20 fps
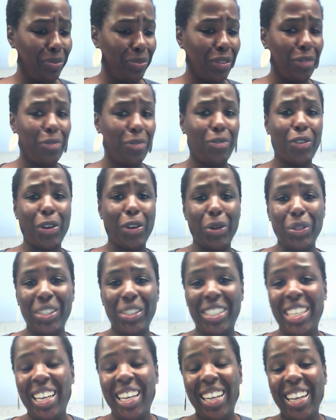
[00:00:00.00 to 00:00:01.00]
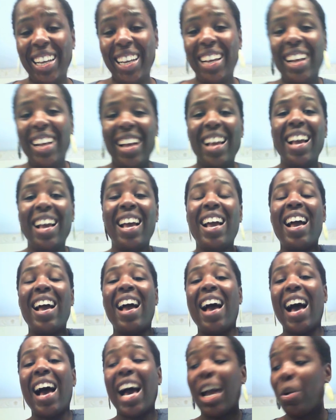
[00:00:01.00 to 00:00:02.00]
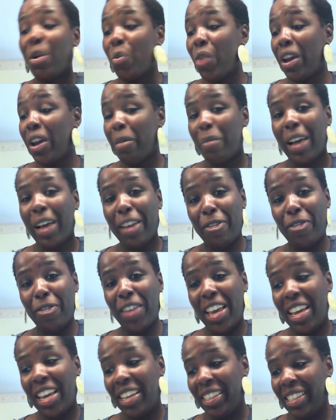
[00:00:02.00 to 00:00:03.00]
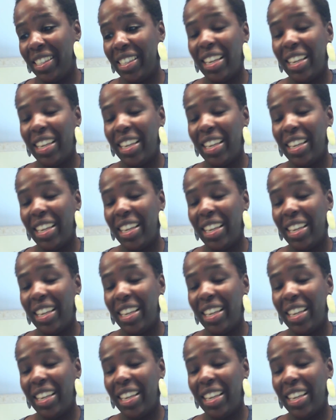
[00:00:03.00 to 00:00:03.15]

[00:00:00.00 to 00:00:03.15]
First, I wet my face